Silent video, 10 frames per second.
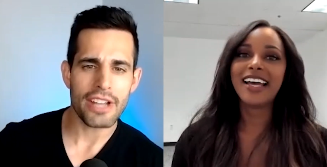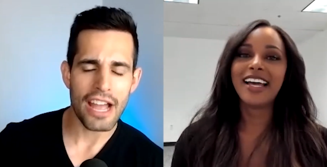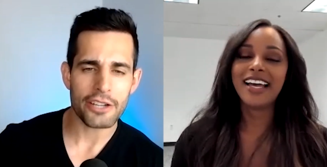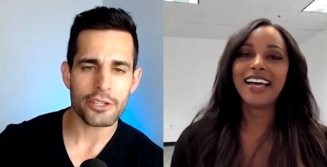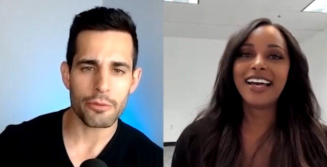Speaker 1: your
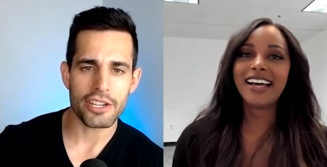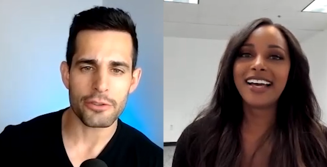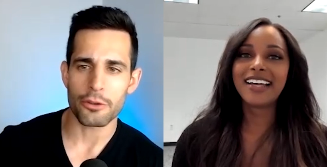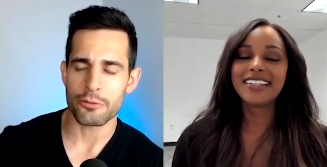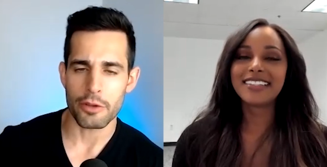reaction when
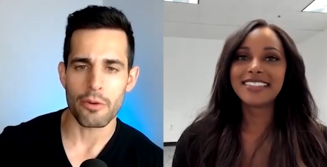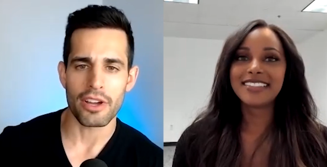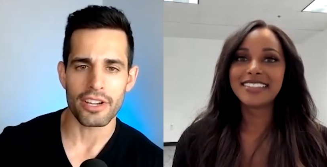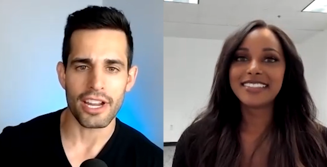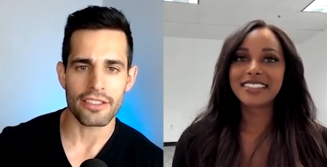he told you he
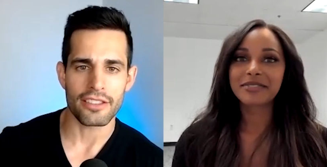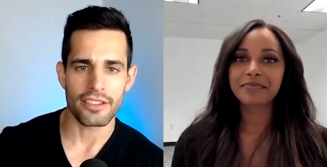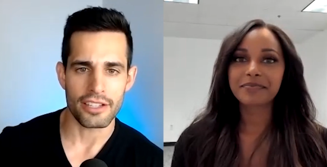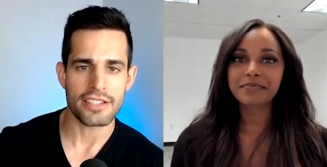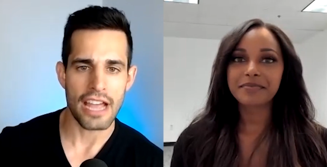wanted to get
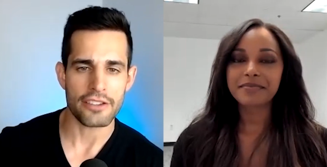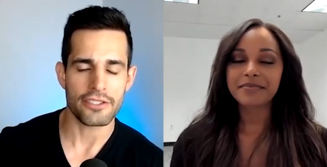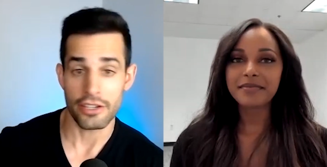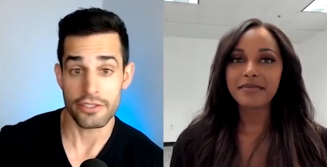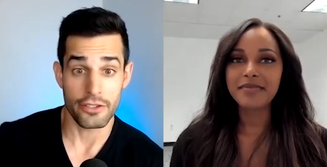
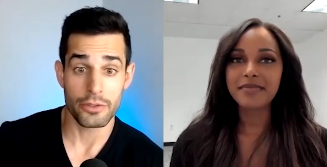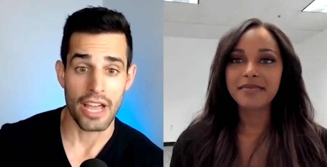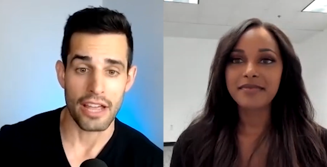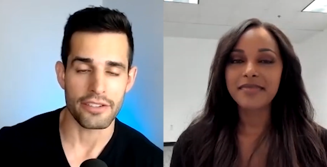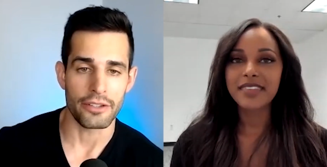the his new
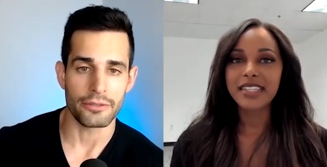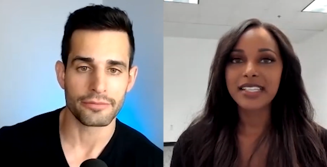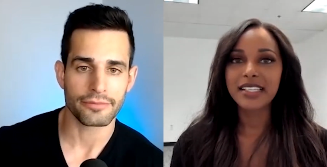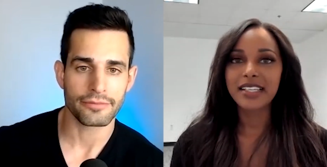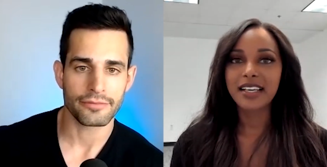
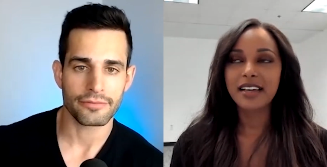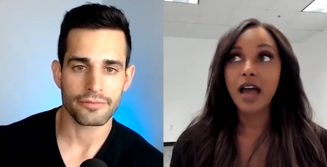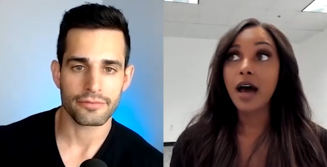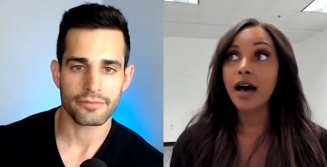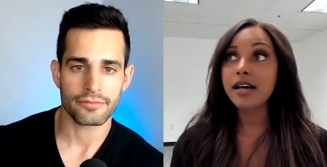tattoo?
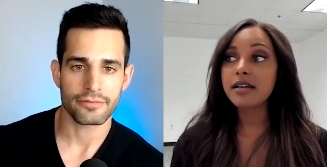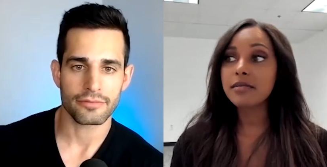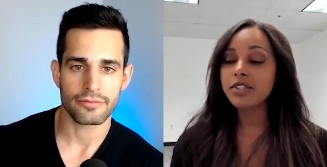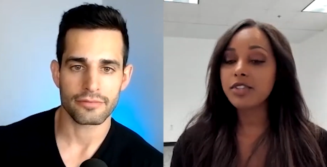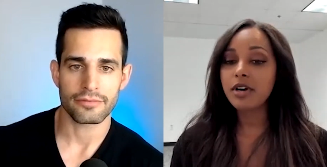
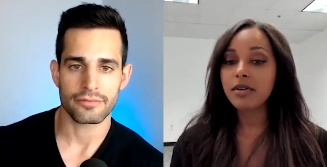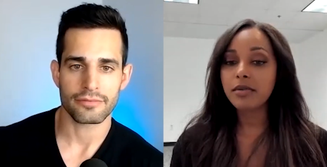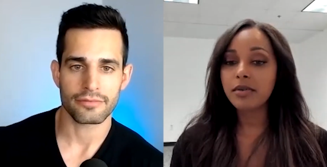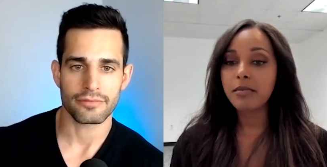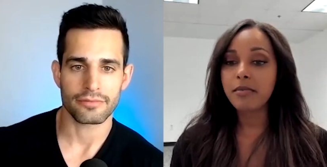You
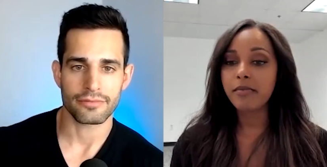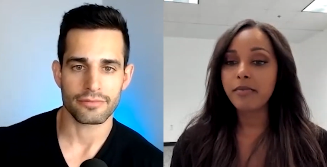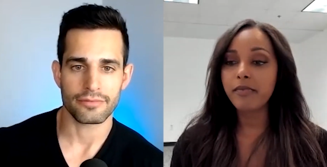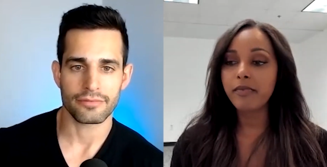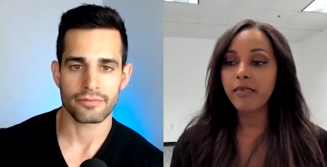know,
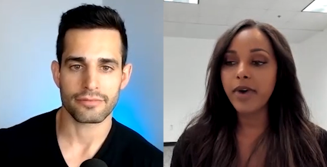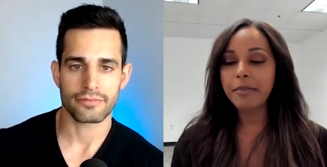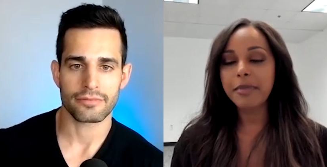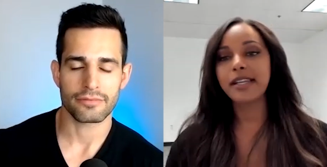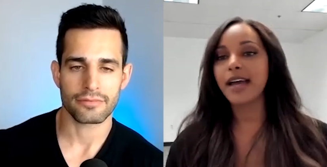
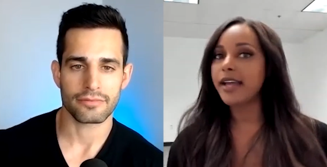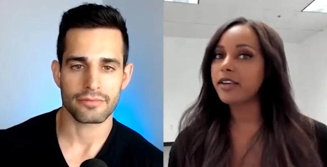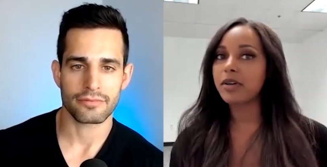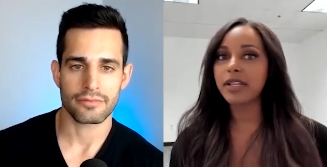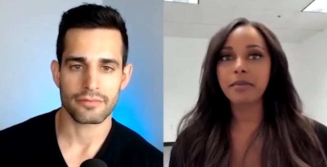I mean, I
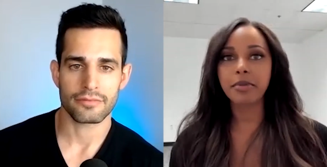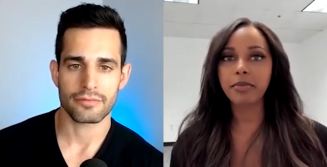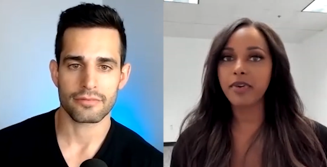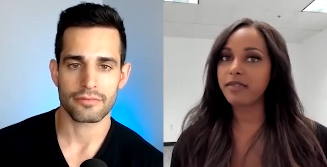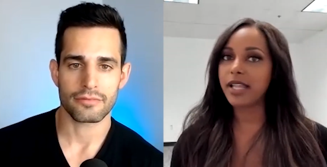know a lot of
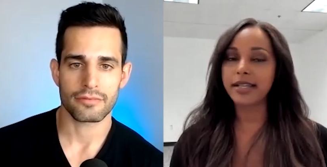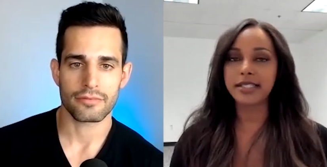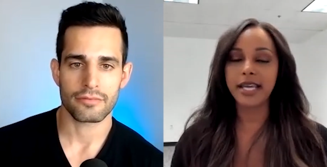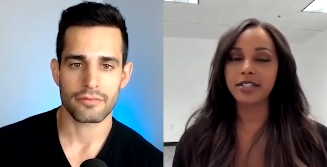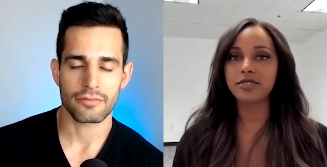people who have a lot
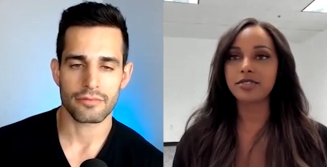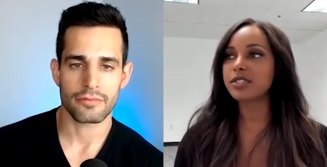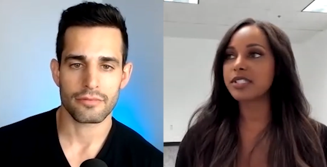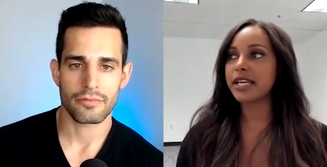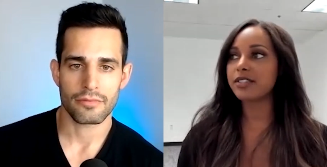of tattoos, so
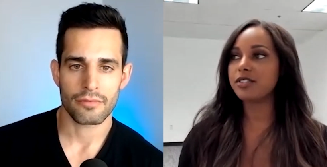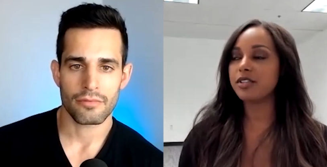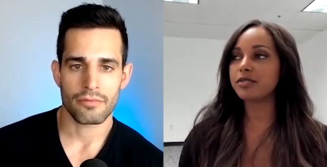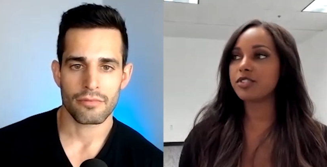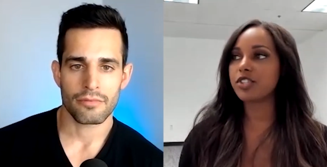it's not, you
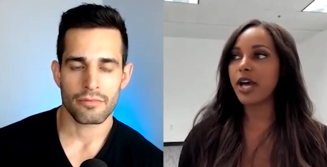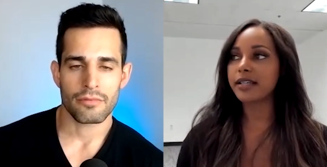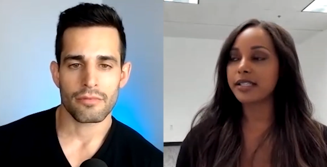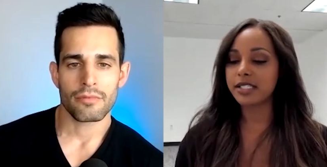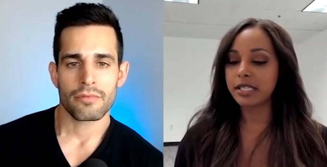know,
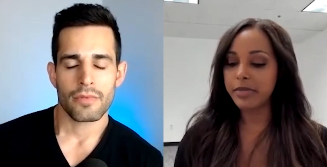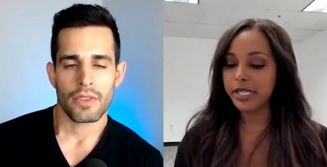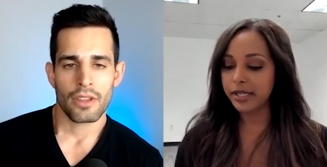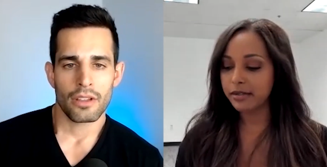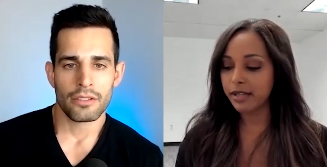shocking to
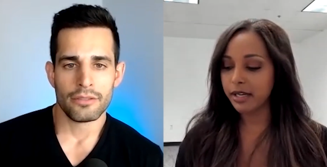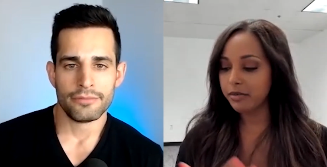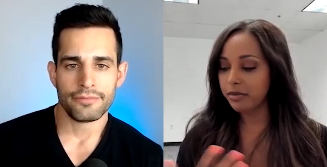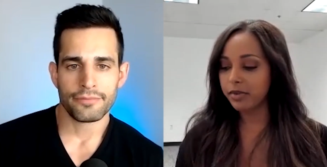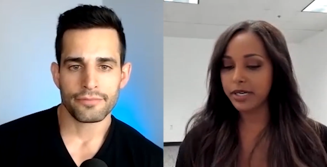me that
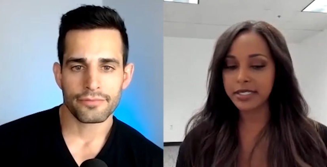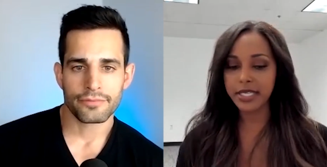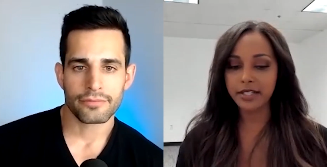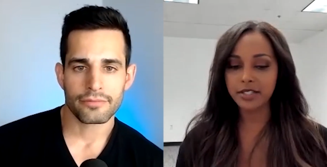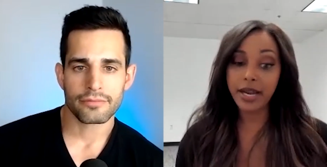he would want a
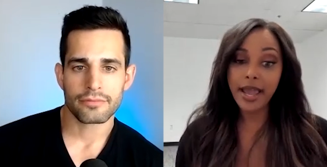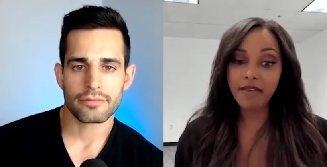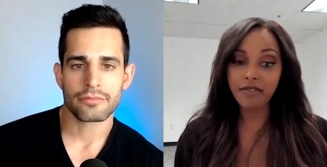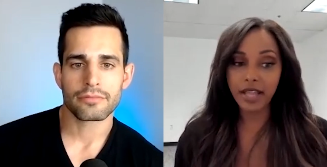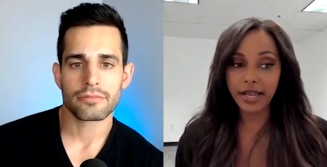tattoo. And I
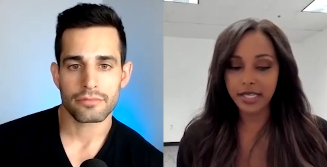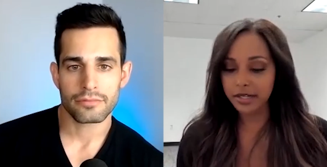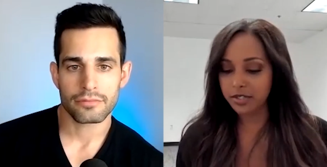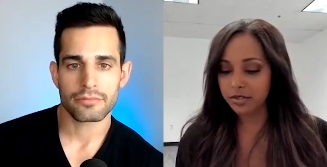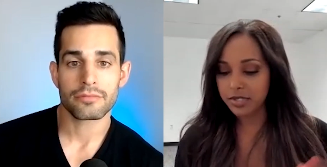have a lot of
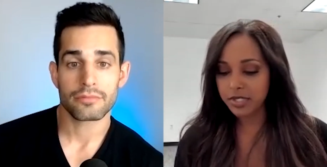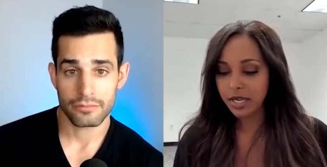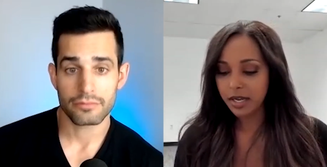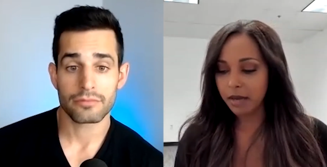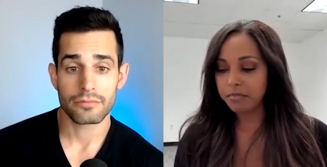tattoos,
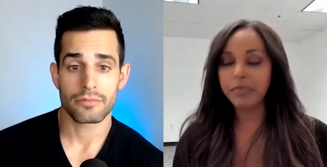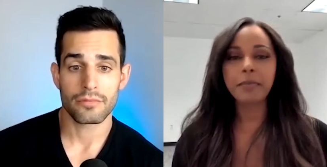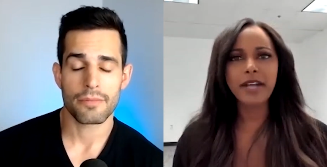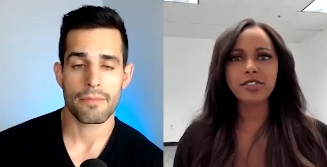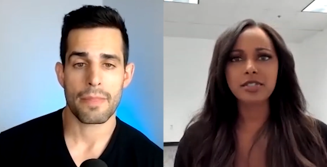but
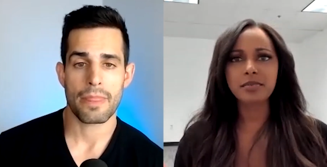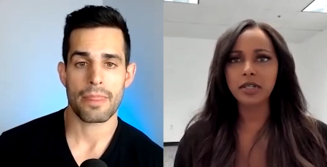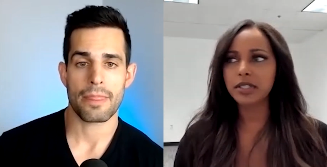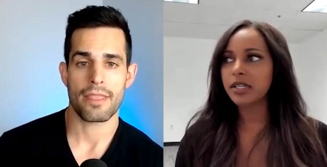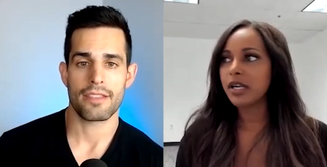mine are
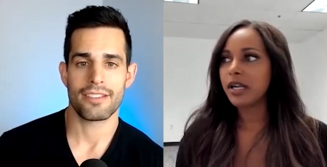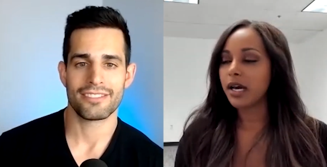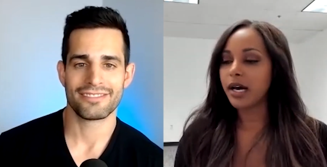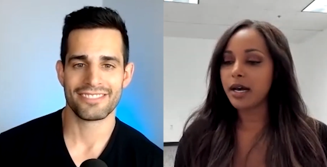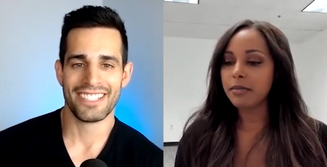smaller.
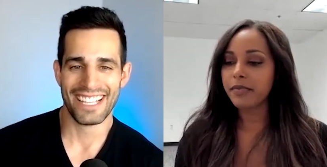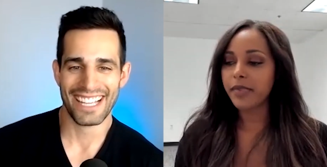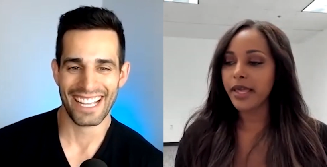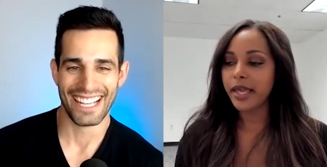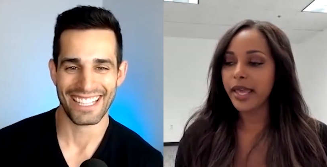
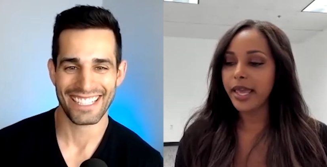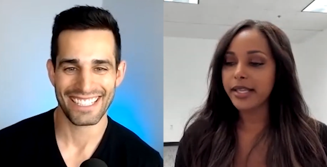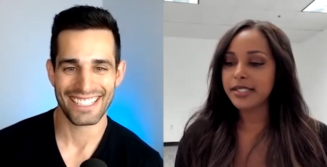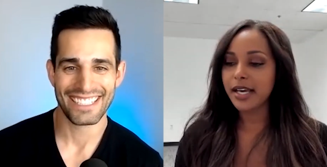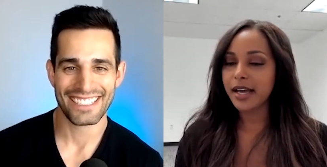And